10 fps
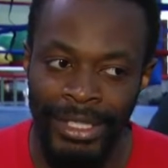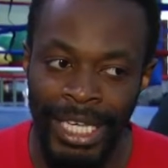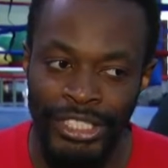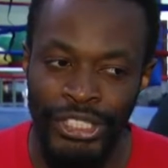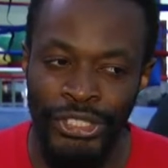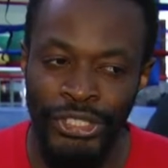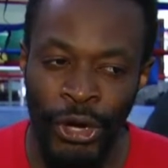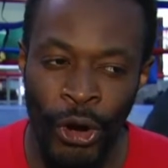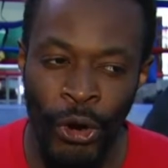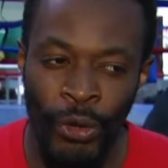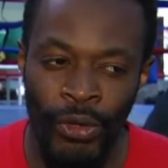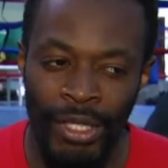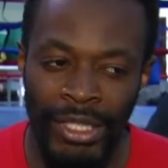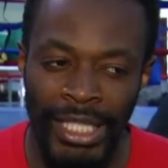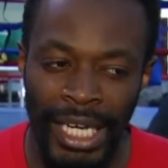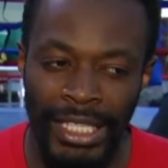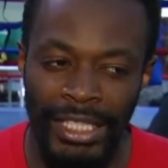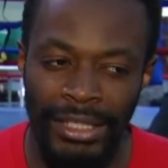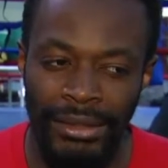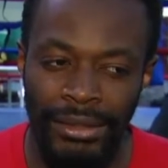that you know that
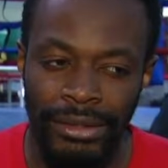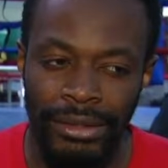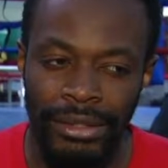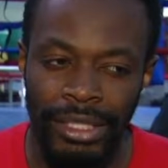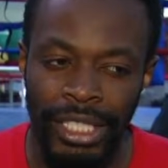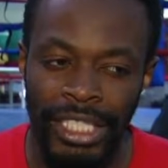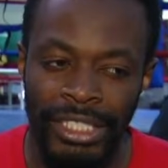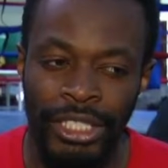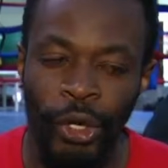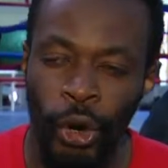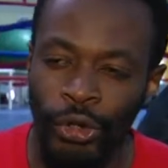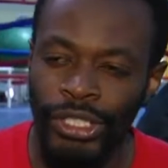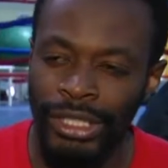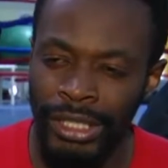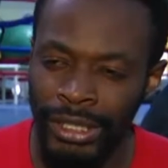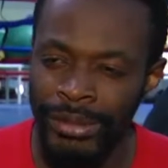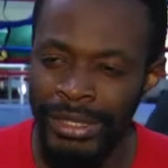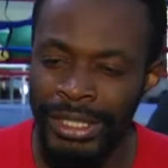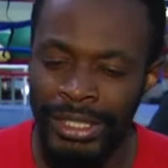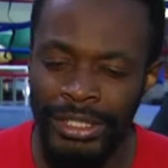he's a coach, you know
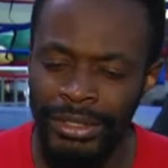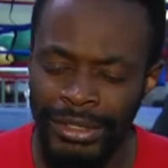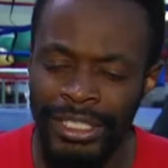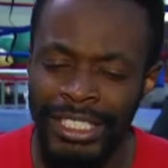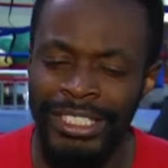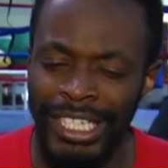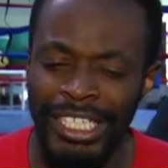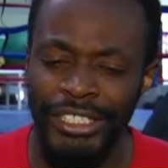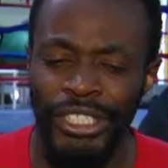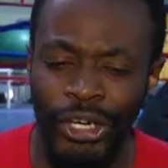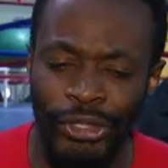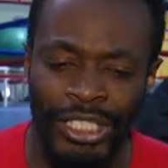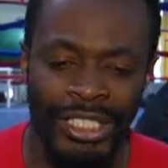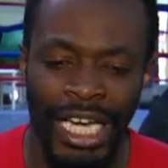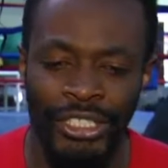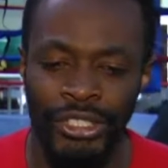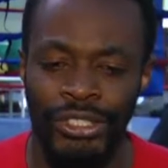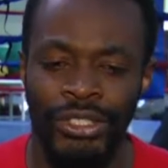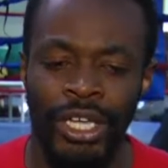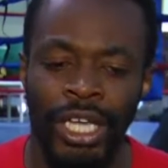what I'm saying? He's a coach. He's not
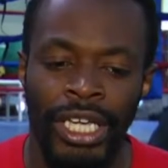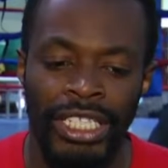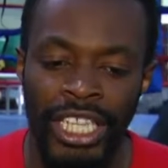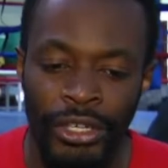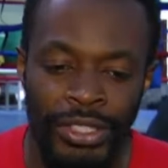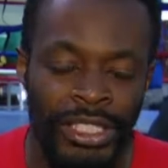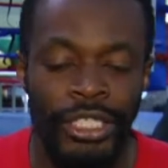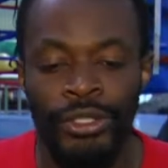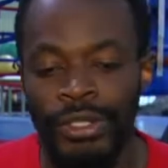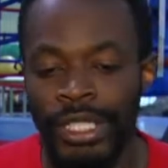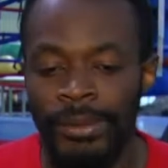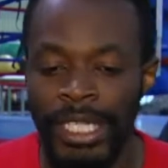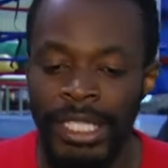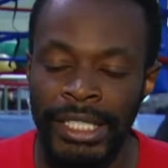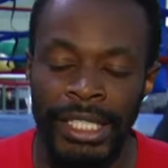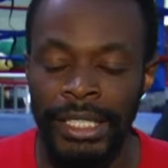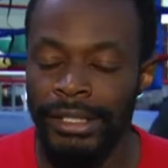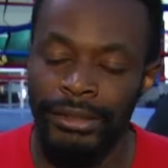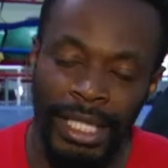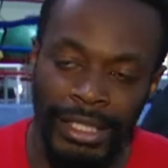just there to say do something and
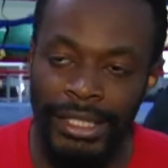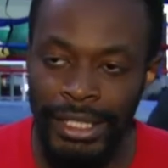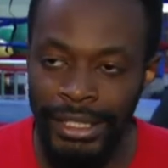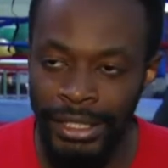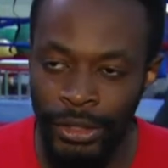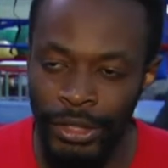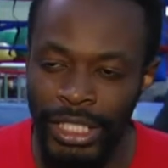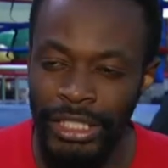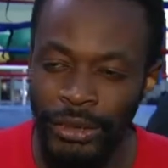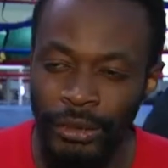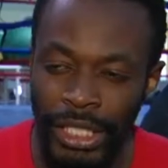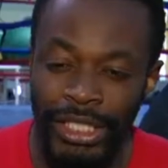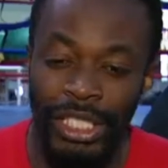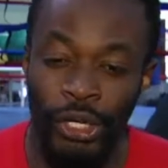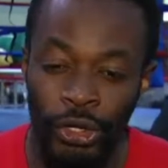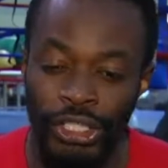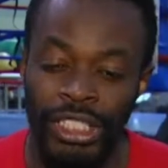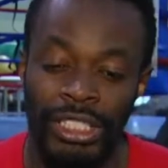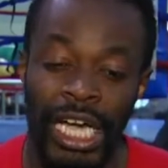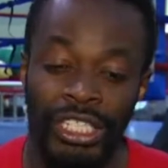then that's it. You know, he's a coach.
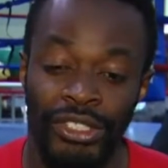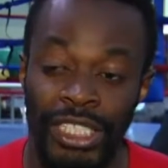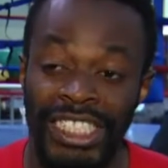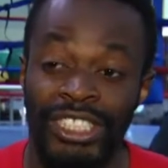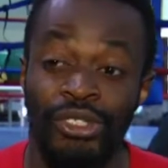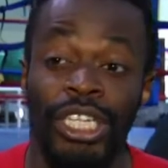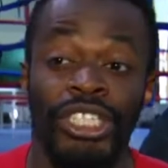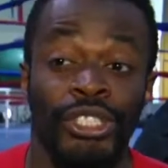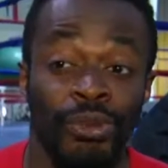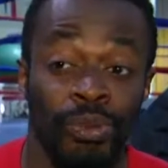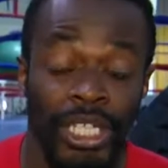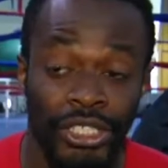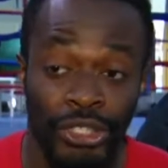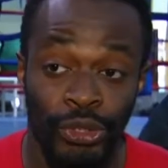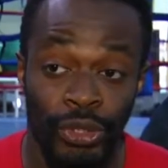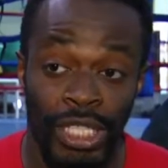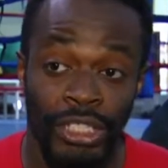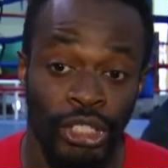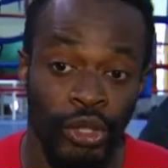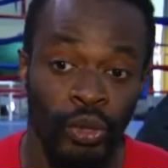He's actually training you, making sure
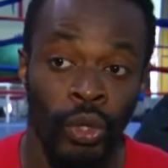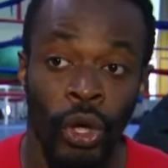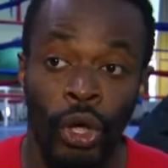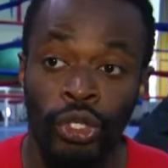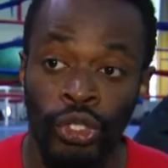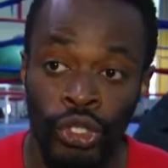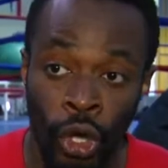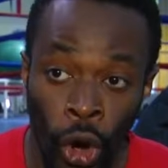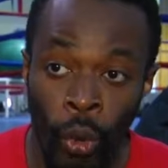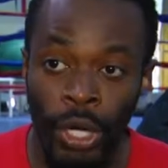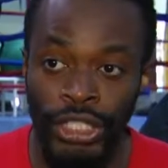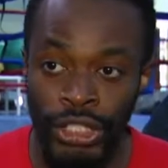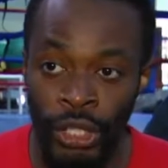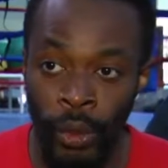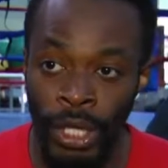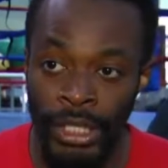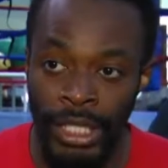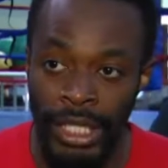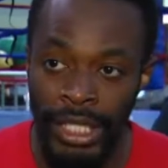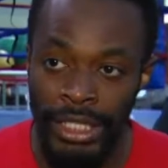that you know what you're doing.
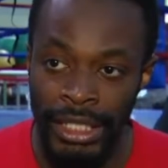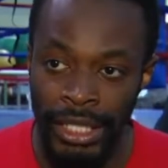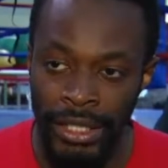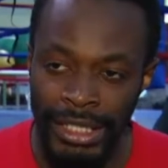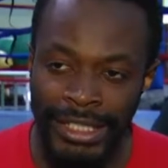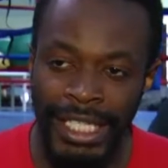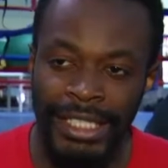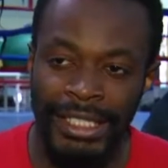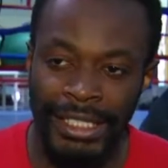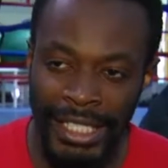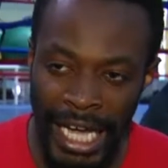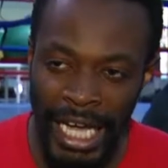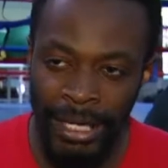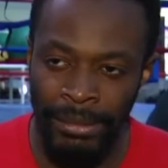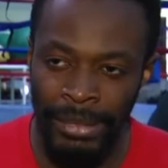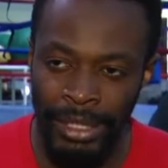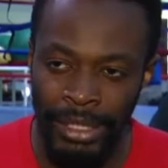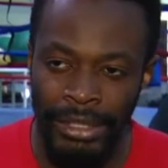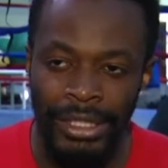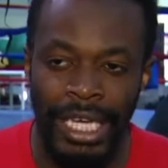You know, he's taking his time.
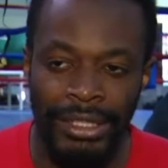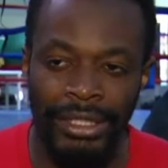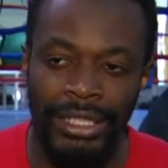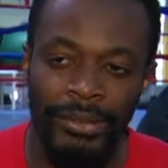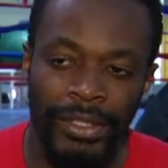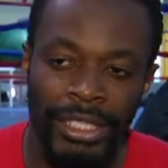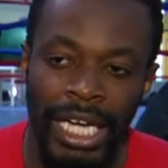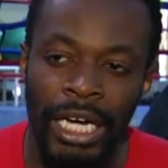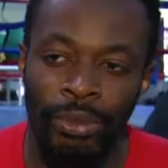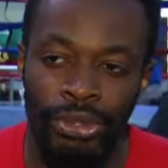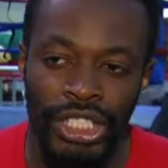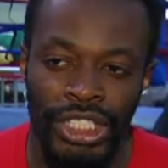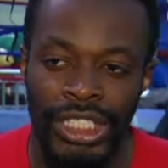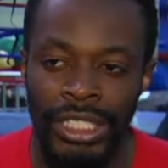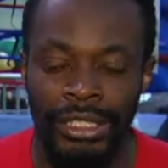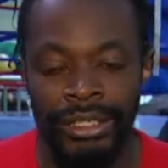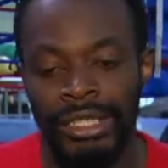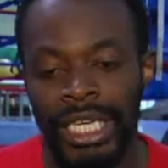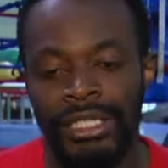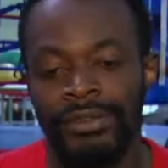So that's something you gotta appreciate.
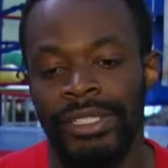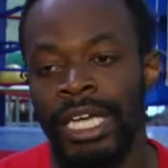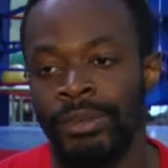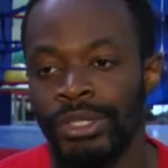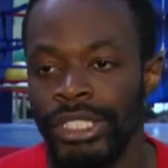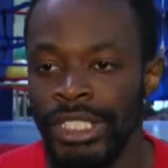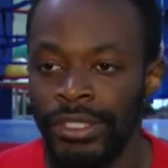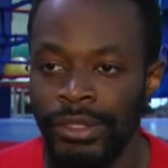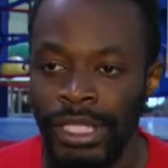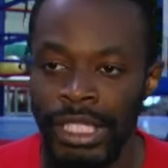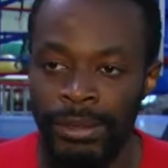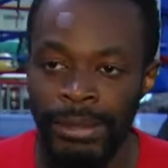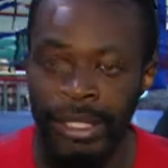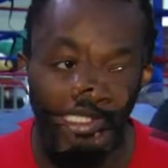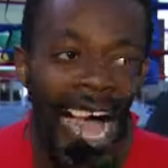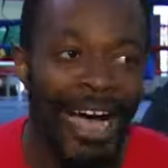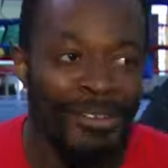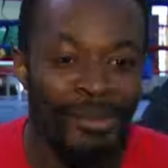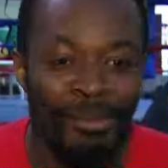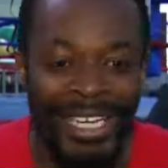So that's something I appreciate for him.
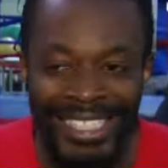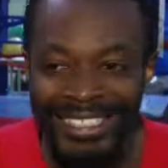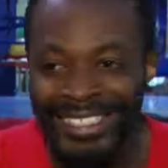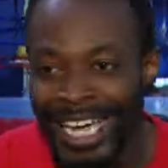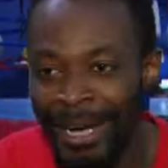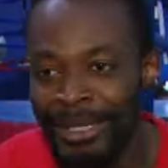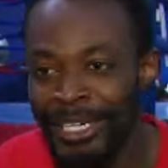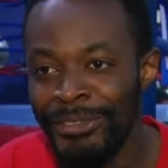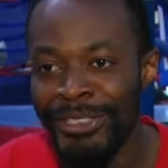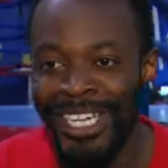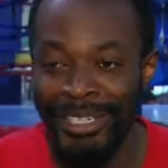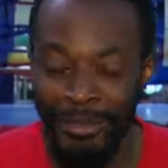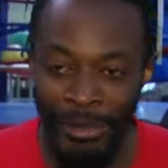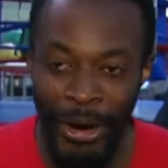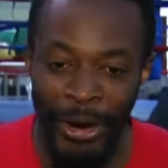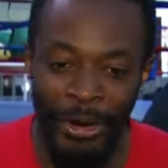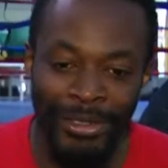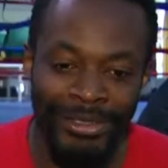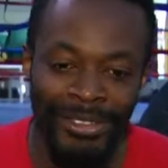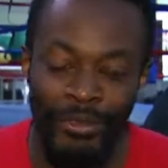have the best job ever, like
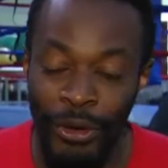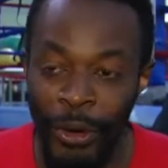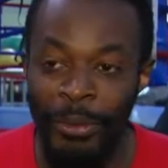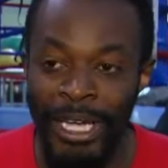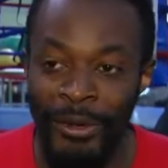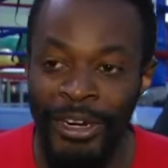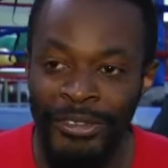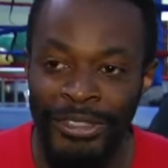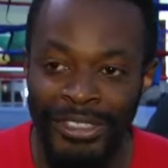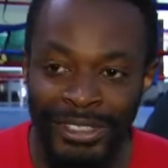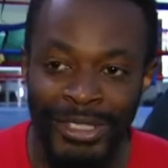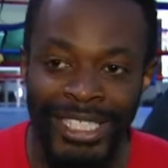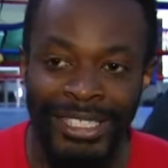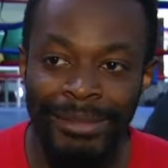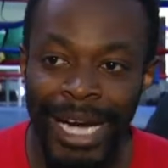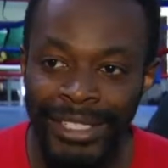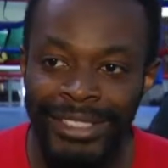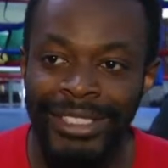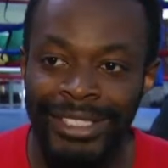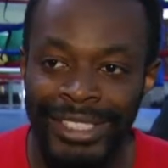Floyd Mayweather, the way he
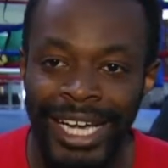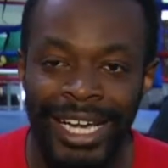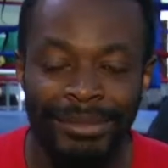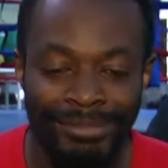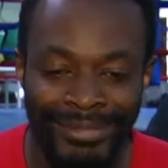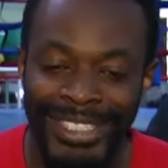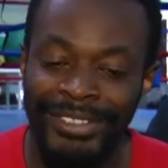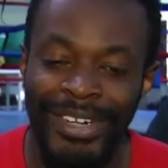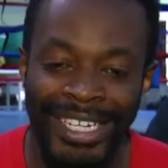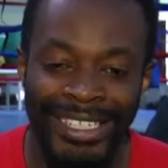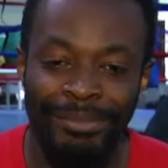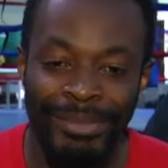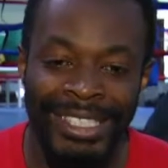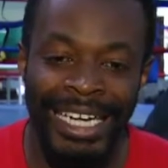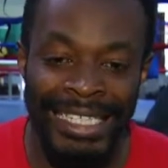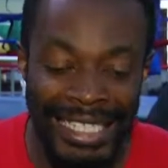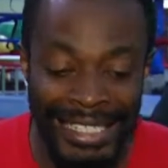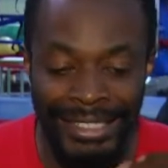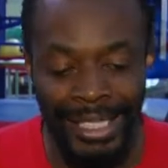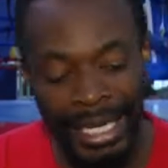mastered his job. If I can be
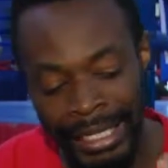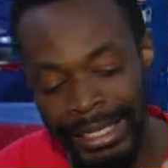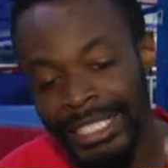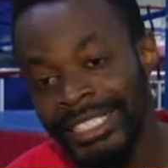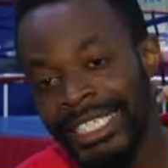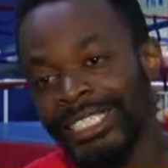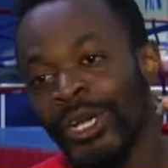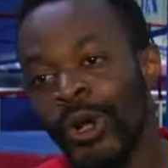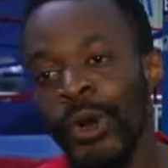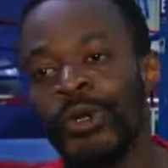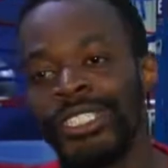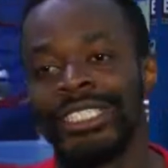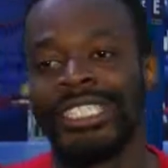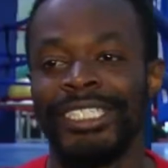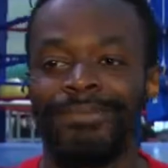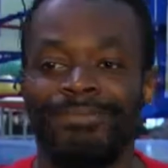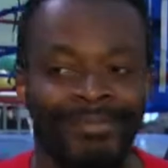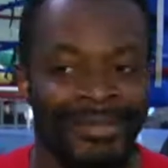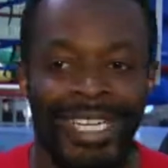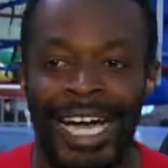at least as close as him,
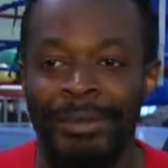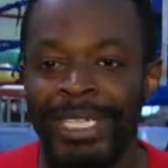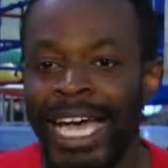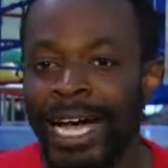I'd be